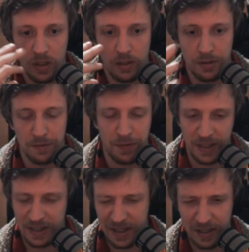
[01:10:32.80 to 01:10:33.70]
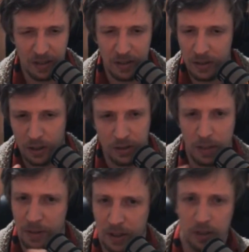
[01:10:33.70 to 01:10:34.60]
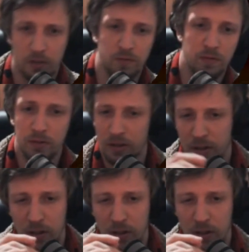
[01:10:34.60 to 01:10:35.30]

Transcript: fix it, something that if you